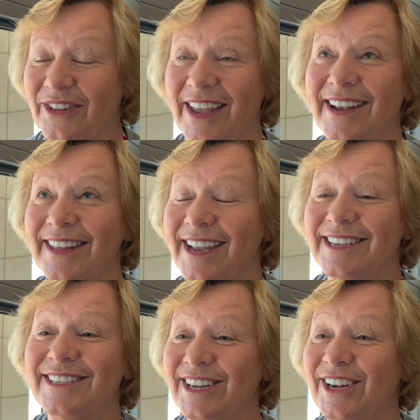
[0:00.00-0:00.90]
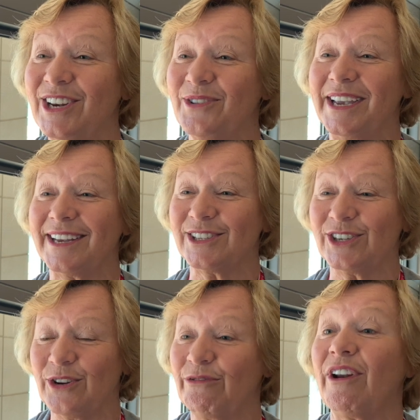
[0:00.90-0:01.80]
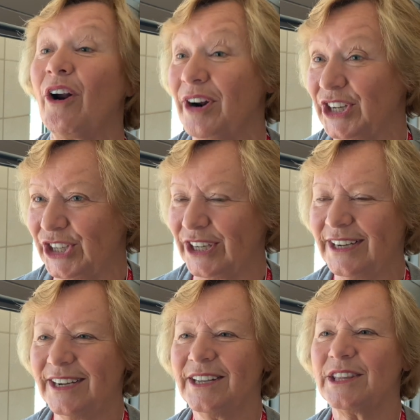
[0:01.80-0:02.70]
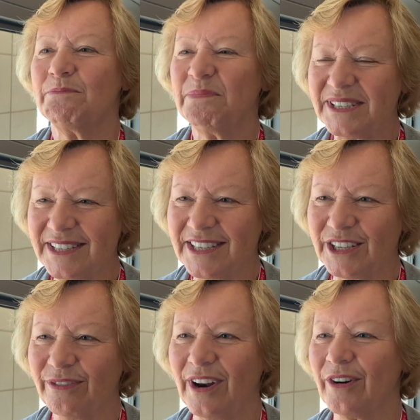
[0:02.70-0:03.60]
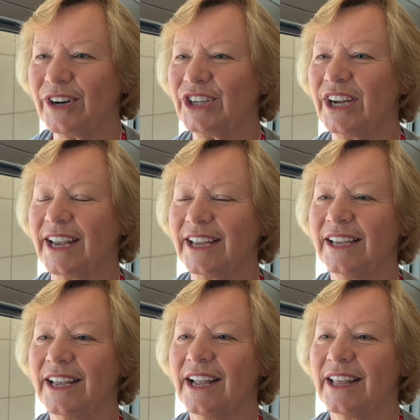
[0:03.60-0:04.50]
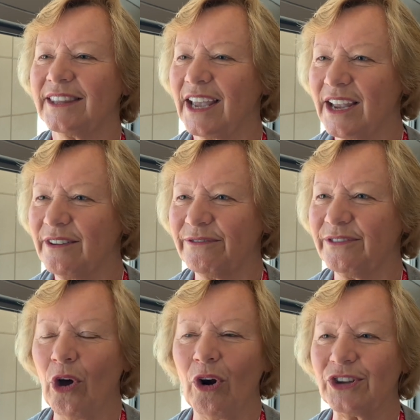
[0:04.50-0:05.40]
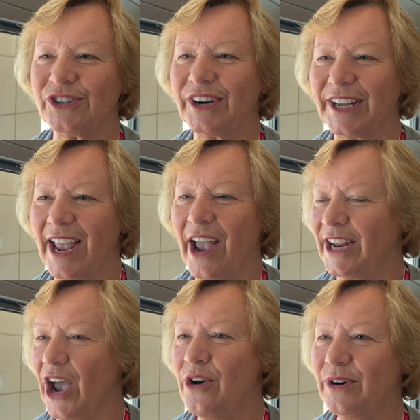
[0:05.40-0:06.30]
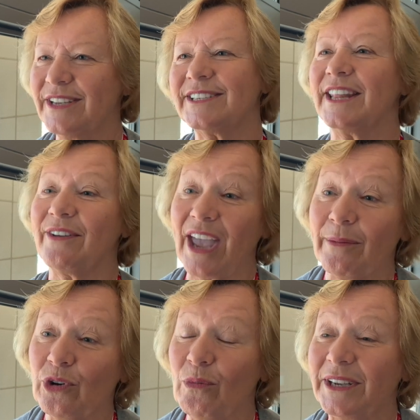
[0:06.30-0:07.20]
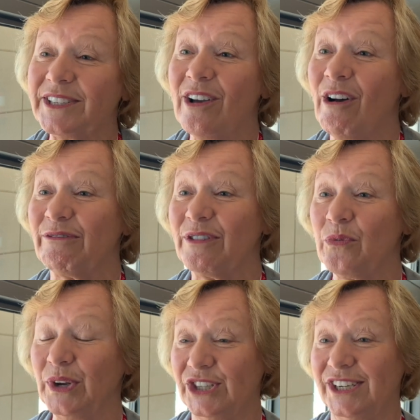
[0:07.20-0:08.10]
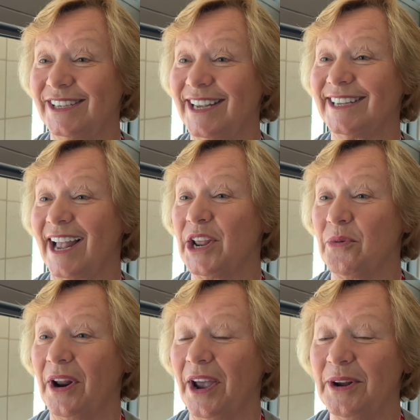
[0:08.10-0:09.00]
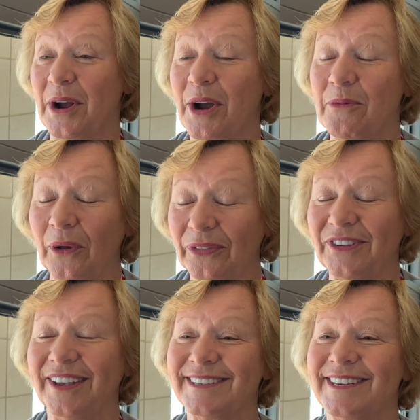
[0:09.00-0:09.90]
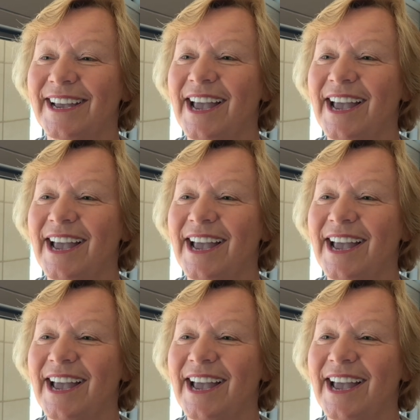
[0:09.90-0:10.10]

they're continuing to flourish. The business is flourishing. They've not lost any owners, and they've kept all my staff, which is exactly what I wanted.